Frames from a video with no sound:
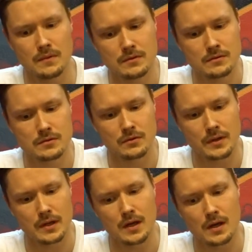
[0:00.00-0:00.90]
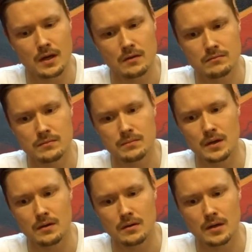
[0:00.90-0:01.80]
so that
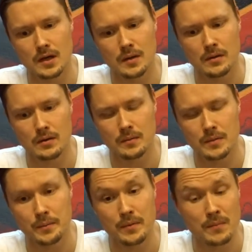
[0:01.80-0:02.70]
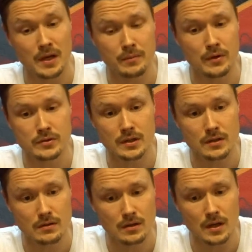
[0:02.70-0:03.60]
I make music,
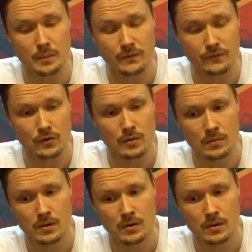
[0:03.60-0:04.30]
I perform,